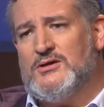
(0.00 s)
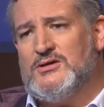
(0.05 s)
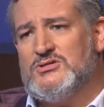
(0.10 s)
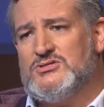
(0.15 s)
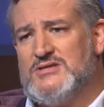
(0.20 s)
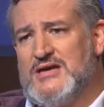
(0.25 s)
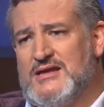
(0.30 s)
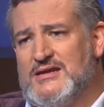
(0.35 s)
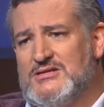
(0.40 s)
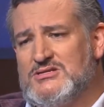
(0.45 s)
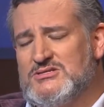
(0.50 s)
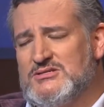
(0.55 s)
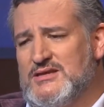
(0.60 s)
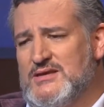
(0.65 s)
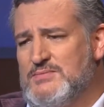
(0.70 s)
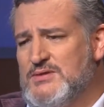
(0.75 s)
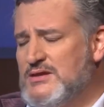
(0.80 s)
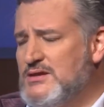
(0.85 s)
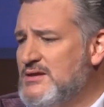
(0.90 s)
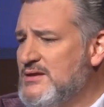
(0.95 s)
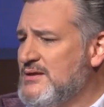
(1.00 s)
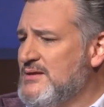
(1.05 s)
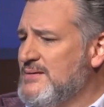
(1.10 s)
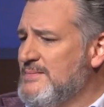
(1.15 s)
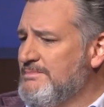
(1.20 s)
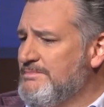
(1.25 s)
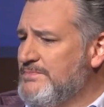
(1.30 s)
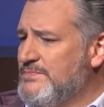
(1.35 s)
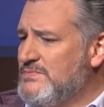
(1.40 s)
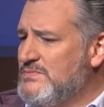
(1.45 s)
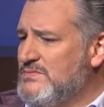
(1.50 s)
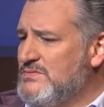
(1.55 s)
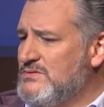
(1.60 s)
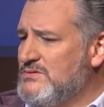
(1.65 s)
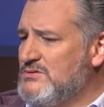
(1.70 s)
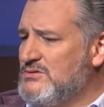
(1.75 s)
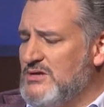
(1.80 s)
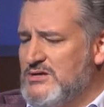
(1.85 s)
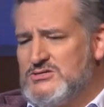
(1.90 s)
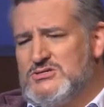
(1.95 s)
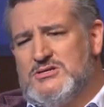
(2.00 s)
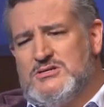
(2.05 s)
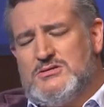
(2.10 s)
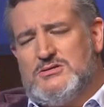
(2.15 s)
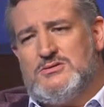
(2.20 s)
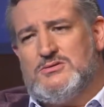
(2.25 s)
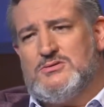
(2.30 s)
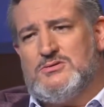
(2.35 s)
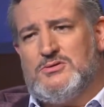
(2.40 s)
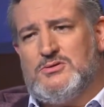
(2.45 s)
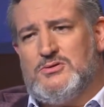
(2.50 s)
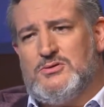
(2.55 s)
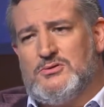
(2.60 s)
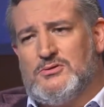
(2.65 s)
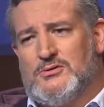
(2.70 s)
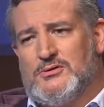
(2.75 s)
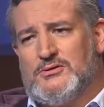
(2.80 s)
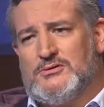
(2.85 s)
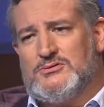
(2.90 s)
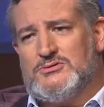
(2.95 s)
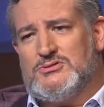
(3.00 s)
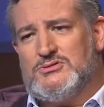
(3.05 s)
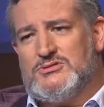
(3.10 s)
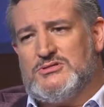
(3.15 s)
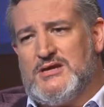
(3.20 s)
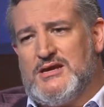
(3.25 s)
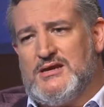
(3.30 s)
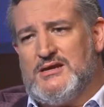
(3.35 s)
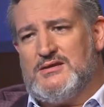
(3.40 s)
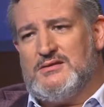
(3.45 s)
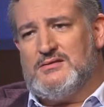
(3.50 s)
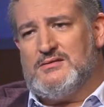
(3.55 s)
is at its limit, doesn't New York State